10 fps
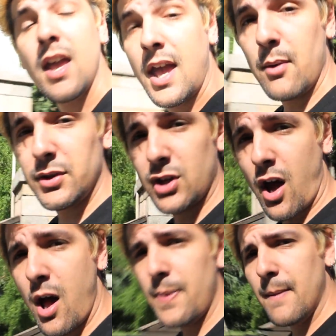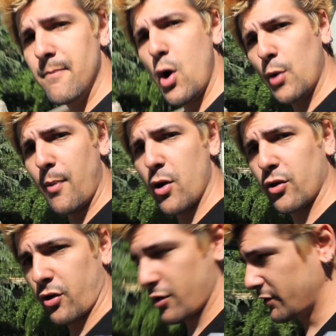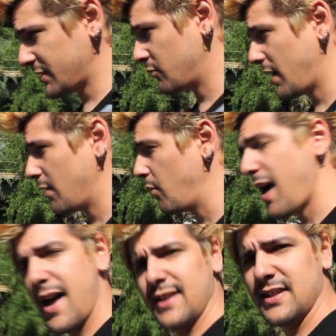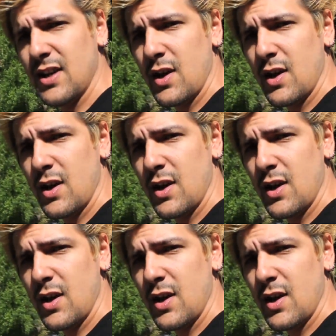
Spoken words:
It was called the Motorboat Cruise, and what it was